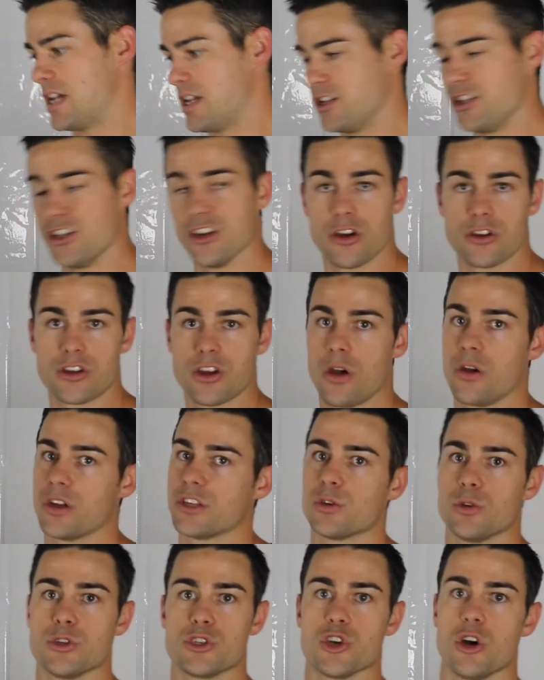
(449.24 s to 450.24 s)
You know, going
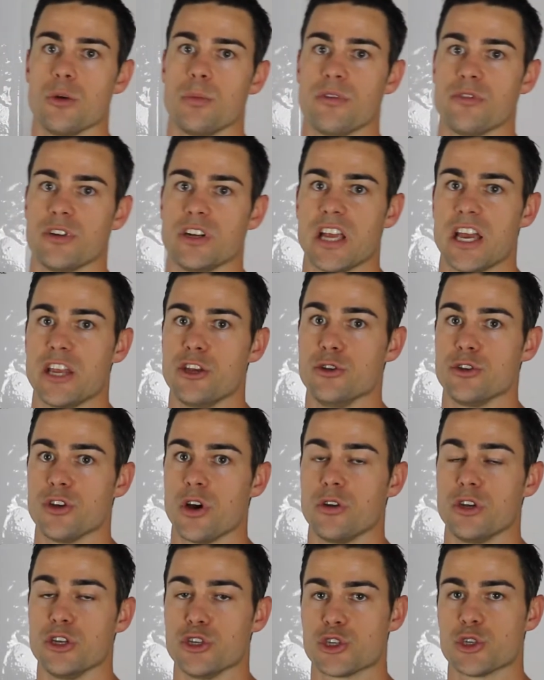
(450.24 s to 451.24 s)
to a job every day you
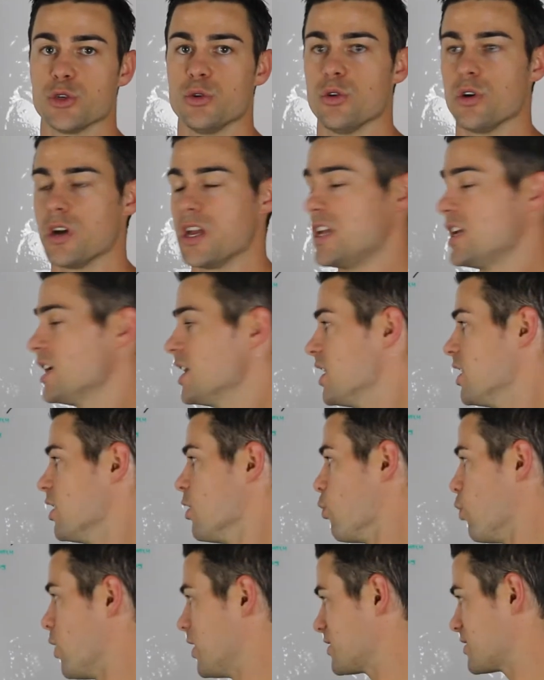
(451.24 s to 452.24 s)
don't enjoy,
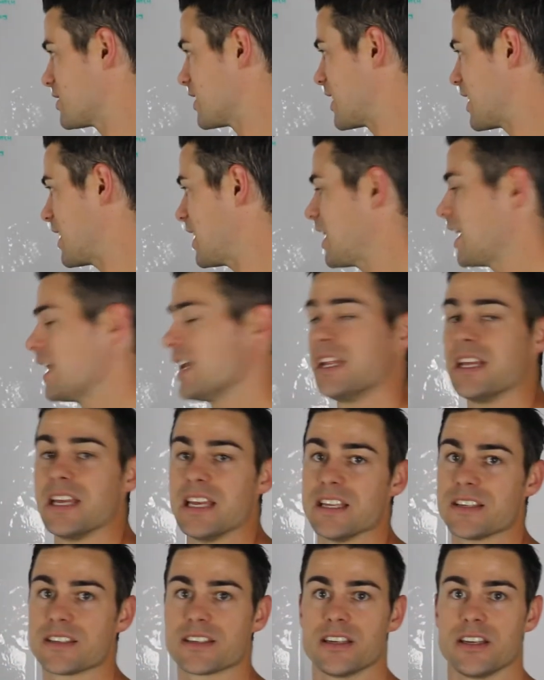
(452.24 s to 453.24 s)
once again,
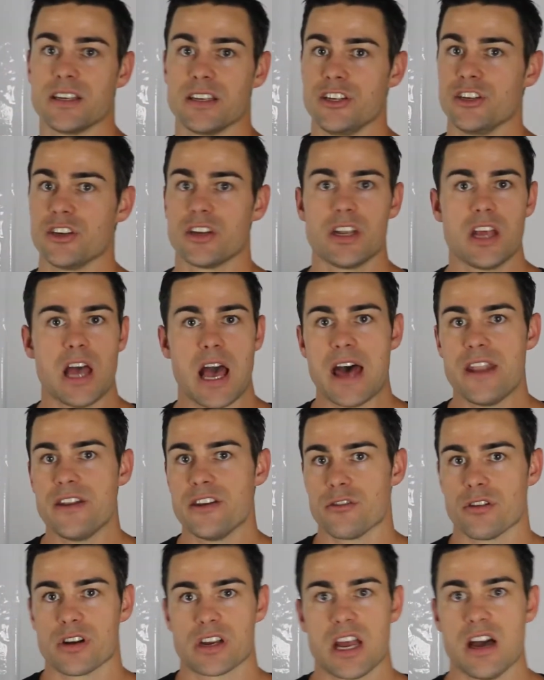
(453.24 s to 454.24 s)
you're going to
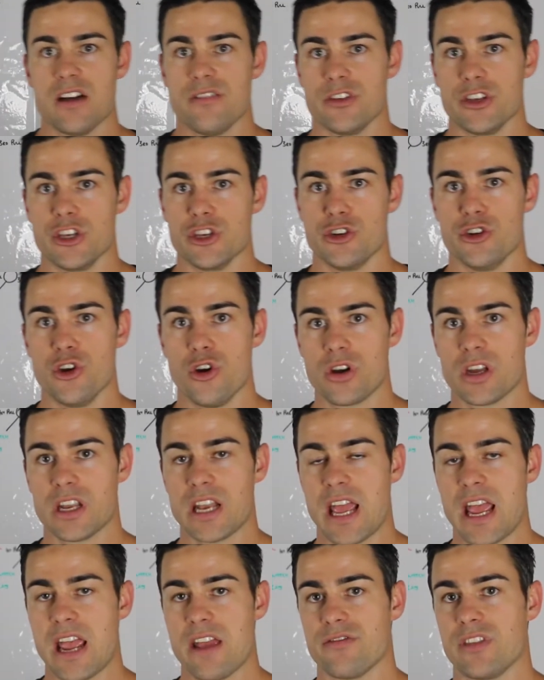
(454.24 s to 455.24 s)
under-recover. You're not going
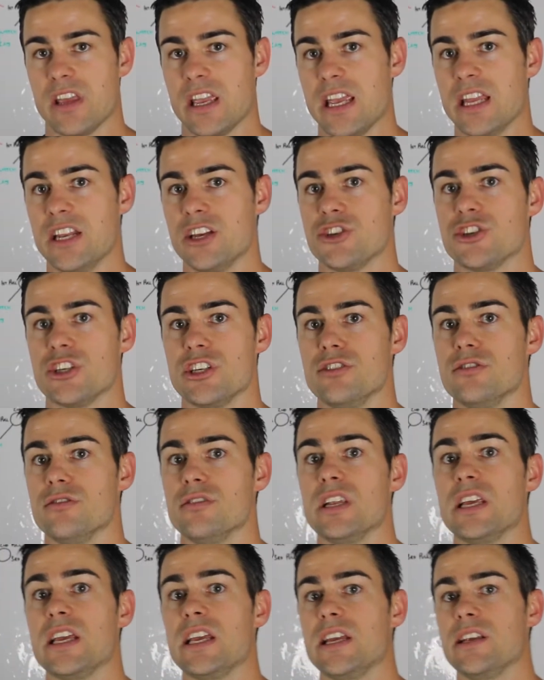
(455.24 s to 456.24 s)
to have the energy you
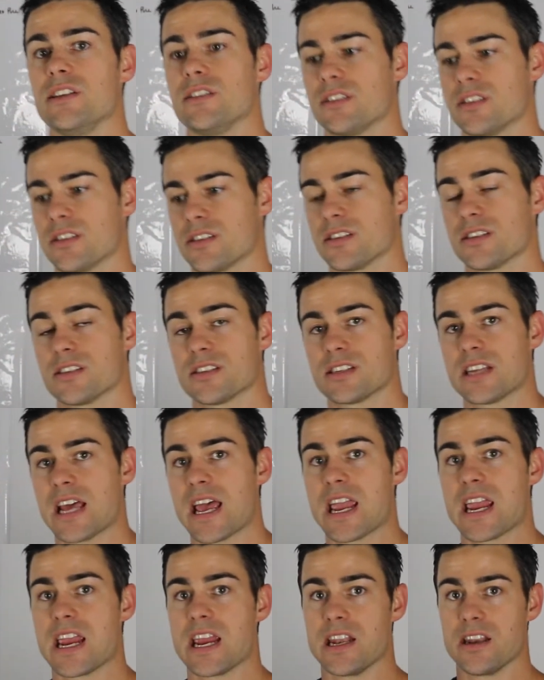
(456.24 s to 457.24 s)
need to
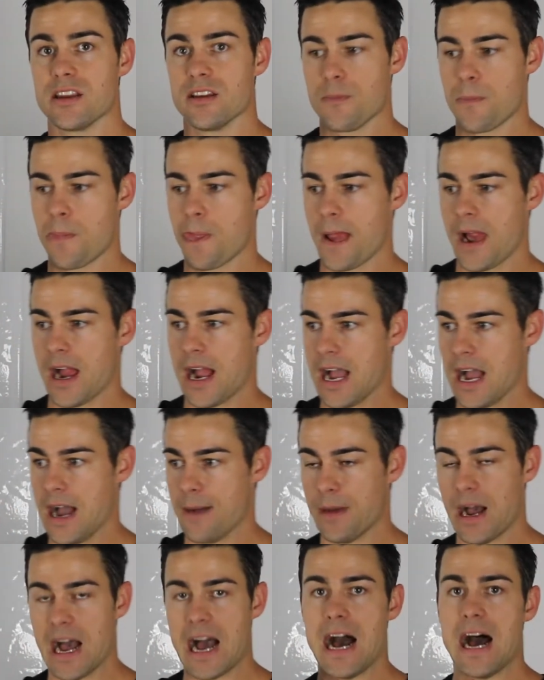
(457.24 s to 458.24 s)
sustain
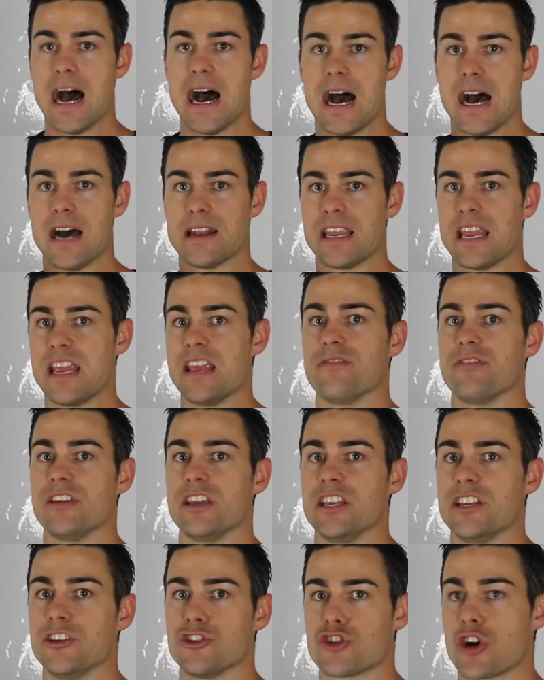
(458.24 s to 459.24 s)
hard,
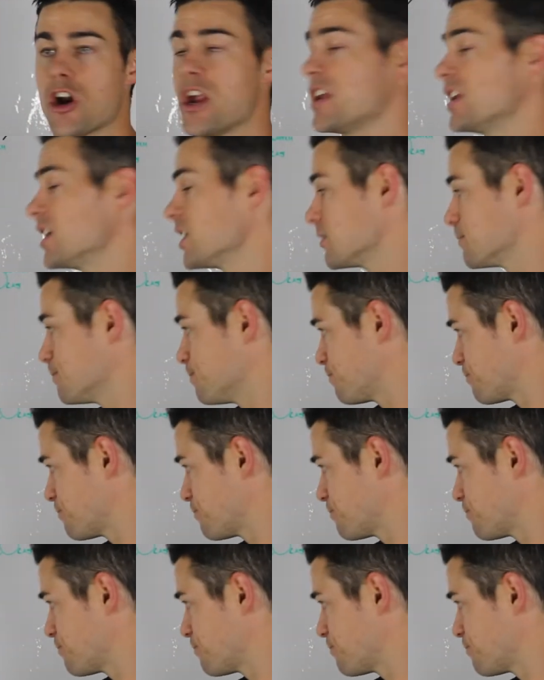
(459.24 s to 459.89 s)
heavy training.